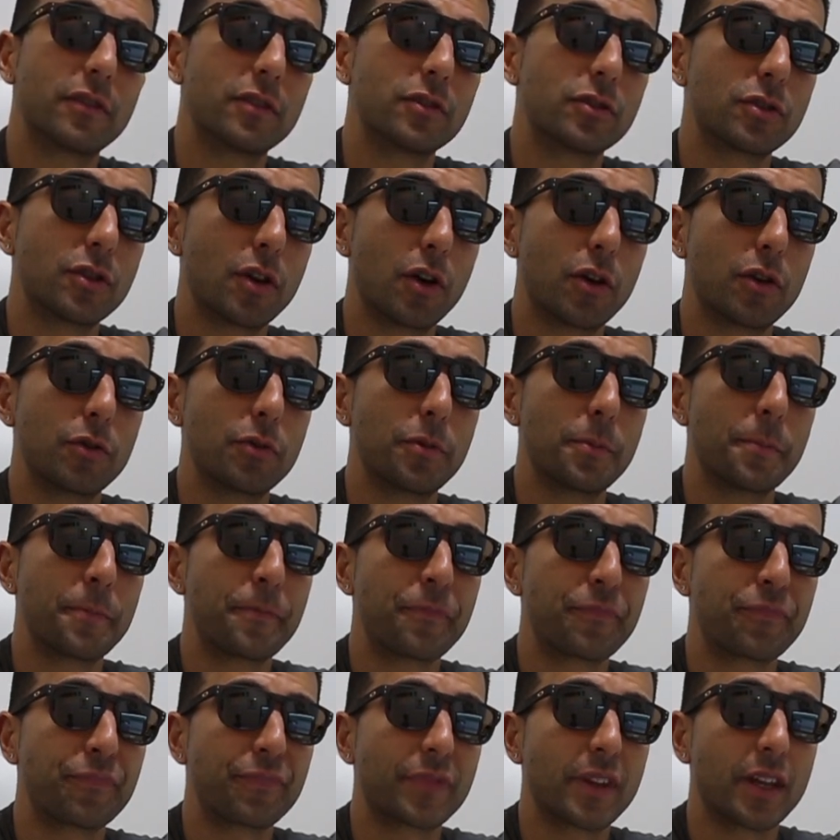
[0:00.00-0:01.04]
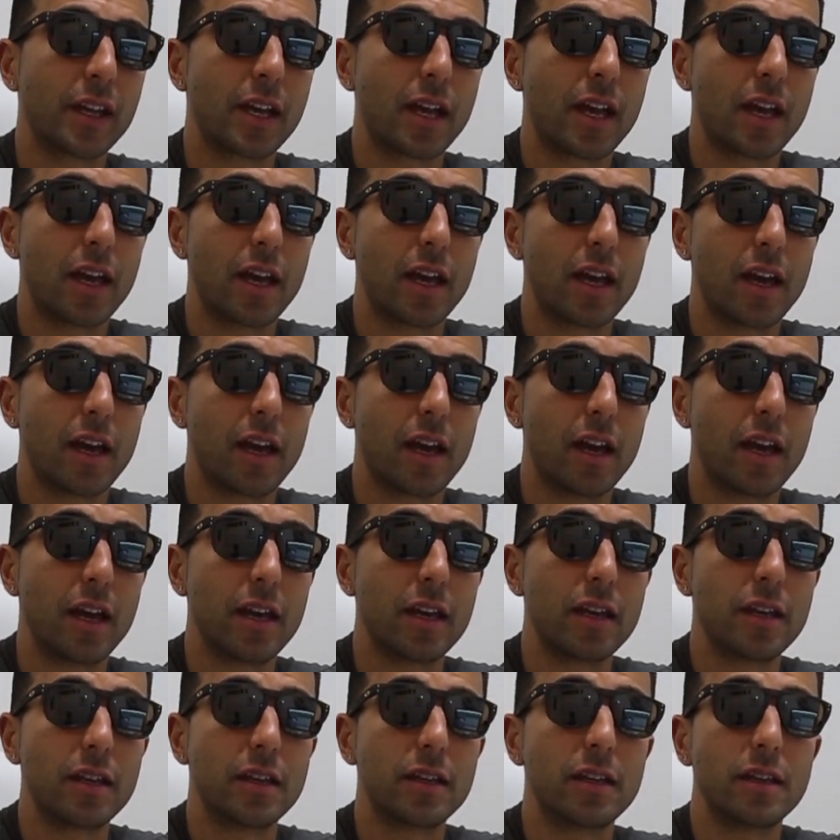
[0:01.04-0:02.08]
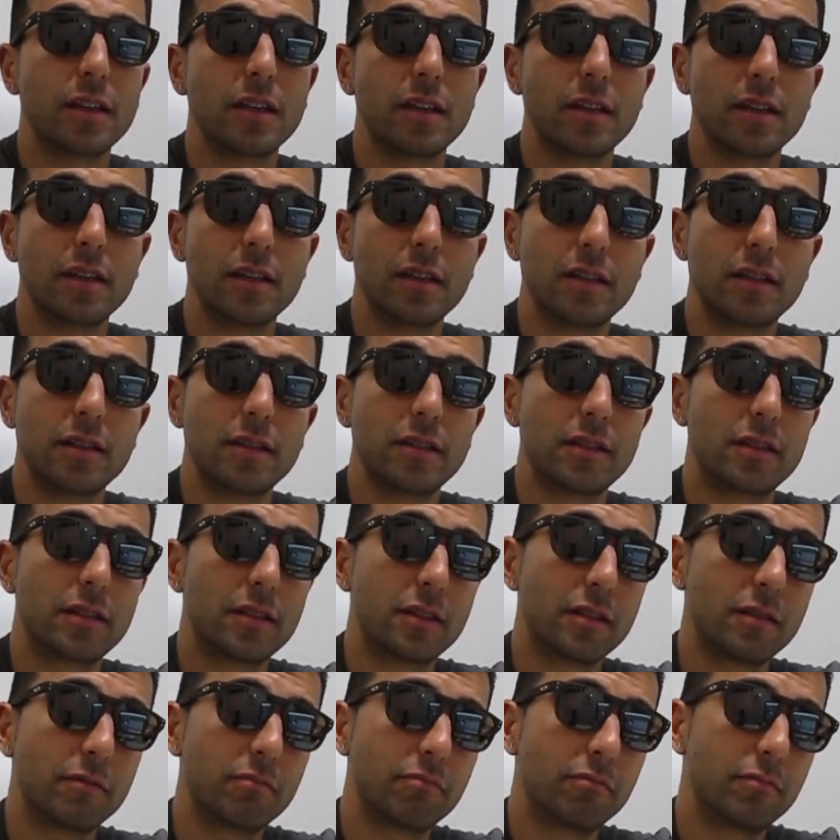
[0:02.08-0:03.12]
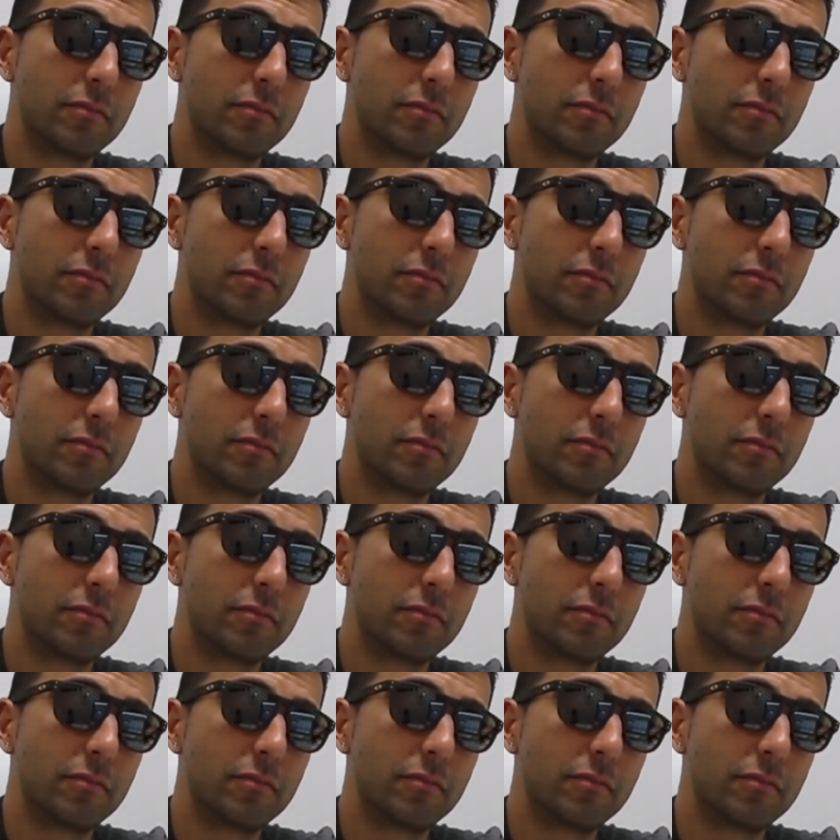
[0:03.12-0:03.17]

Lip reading: So he's